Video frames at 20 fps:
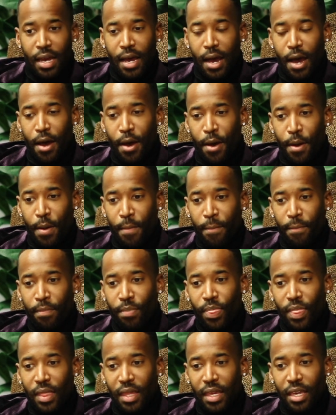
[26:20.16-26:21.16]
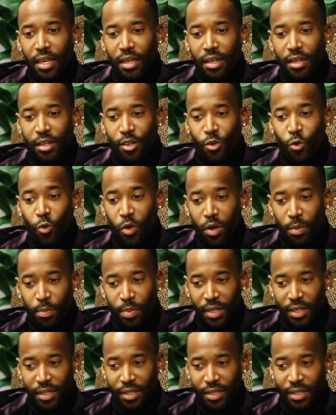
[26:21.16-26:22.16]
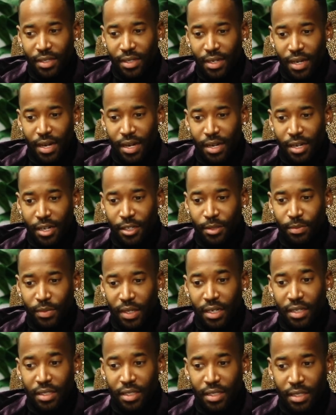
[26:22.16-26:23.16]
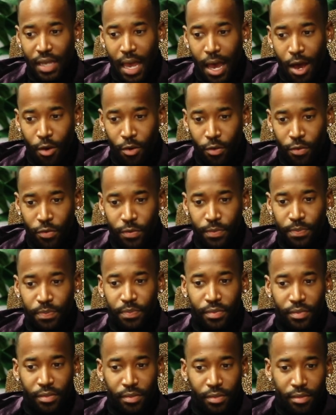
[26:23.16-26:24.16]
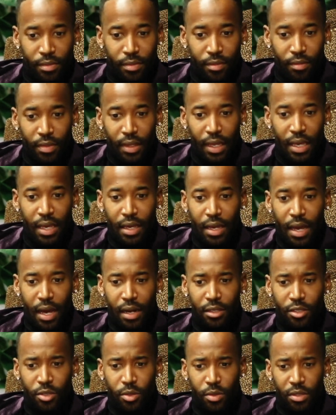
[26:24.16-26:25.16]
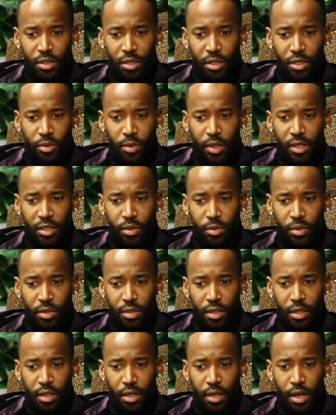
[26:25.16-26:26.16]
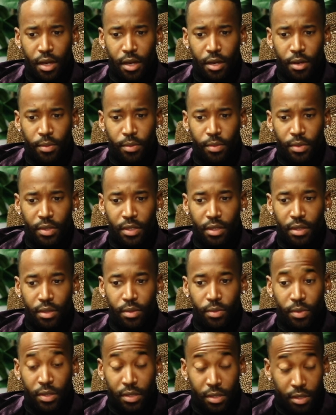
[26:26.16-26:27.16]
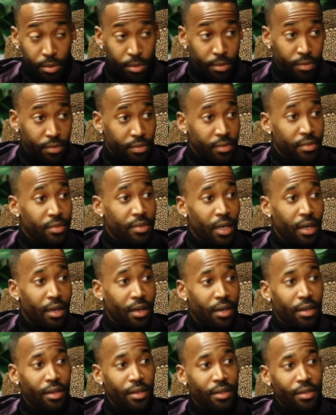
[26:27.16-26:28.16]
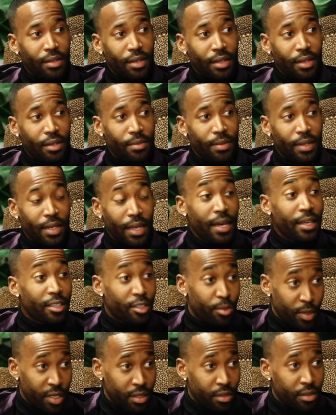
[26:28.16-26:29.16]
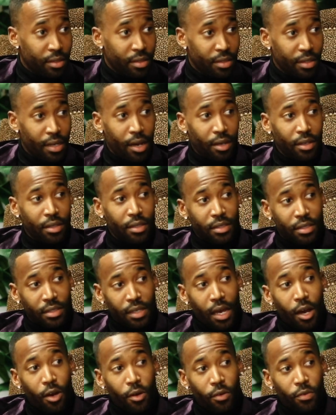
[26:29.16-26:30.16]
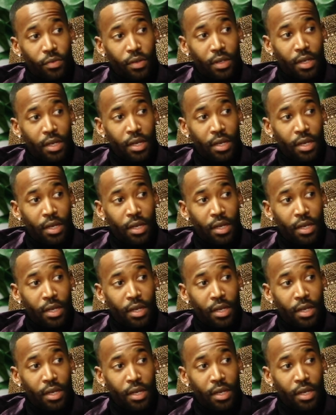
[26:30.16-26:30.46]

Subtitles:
Mm-hmm. He grew up in the South. He got into a situation with some Klansmen down in the South.